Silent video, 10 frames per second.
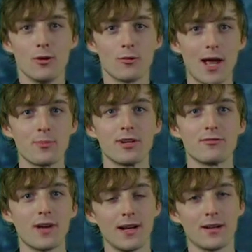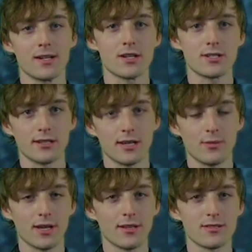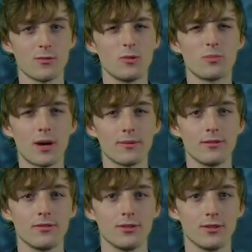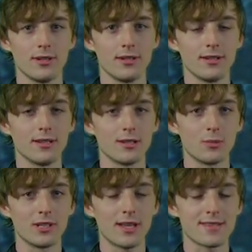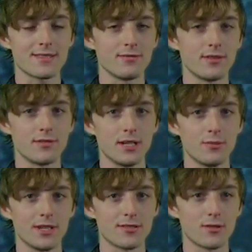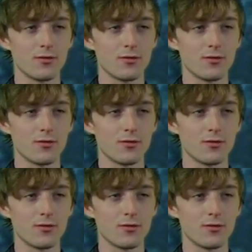rapid-fire edition coming on, so we'll probably even do it in a little bit less than 15 minutes.